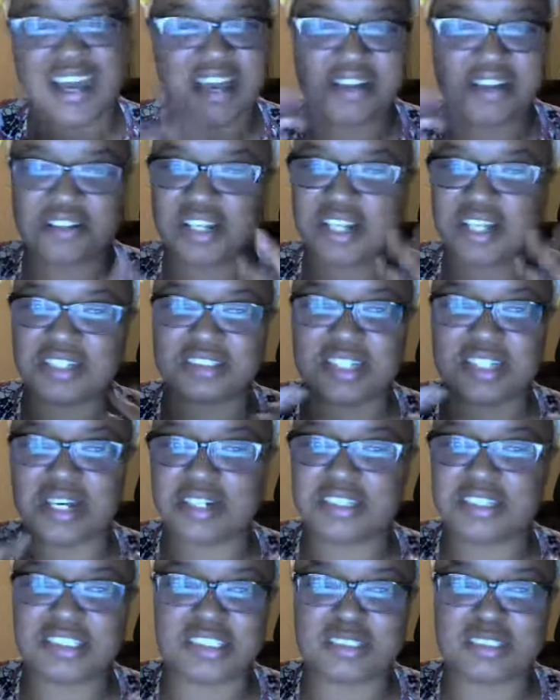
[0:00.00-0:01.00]
and things that
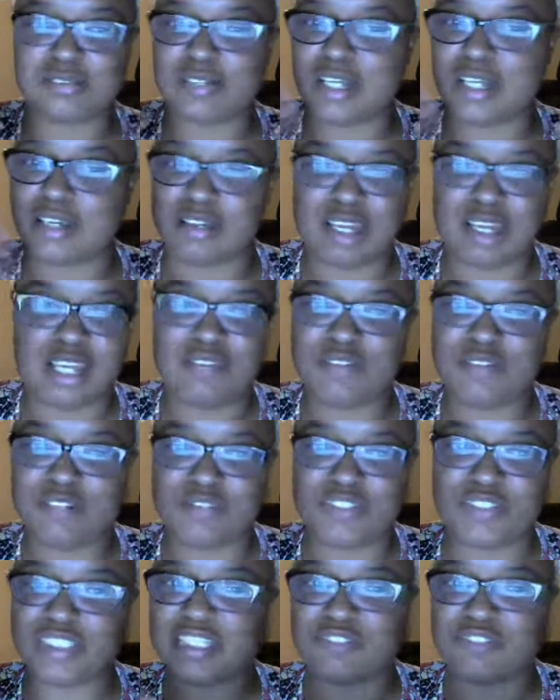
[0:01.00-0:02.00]
are just, even
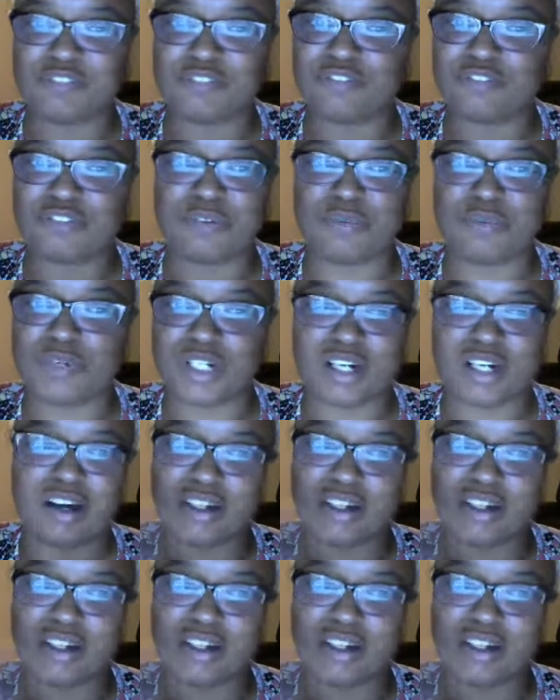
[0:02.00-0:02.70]
if it's different from what